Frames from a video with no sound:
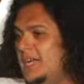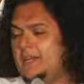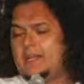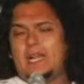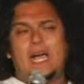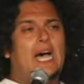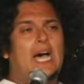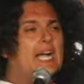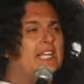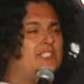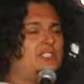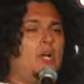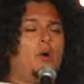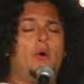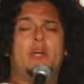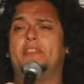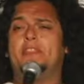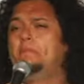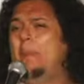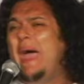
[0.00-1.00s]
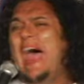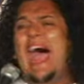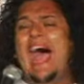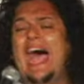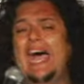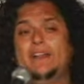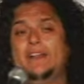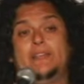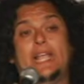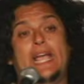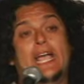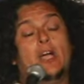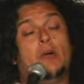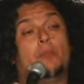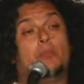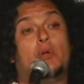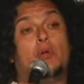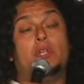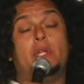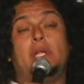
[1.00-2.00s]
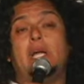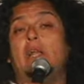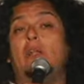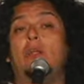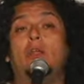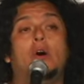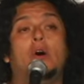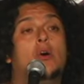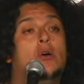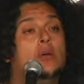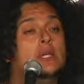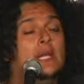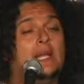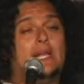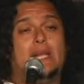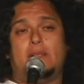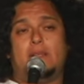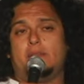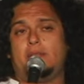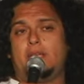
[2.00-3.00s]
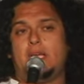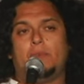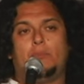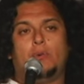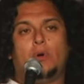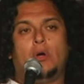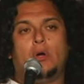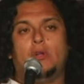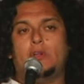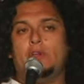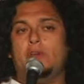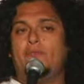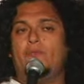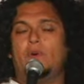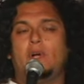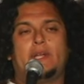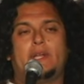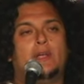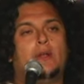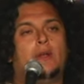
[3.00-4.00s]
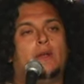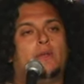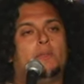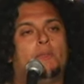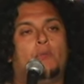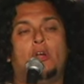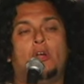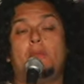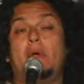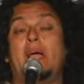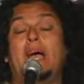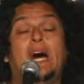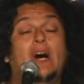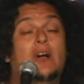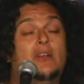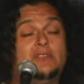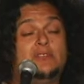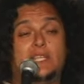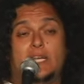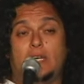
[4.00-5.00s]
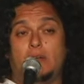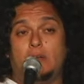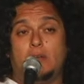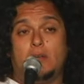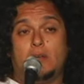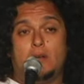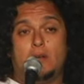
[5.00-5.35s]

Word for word: Nah, it's always bad. Damn, bro, you got loaded last night, bro. You burned my house down.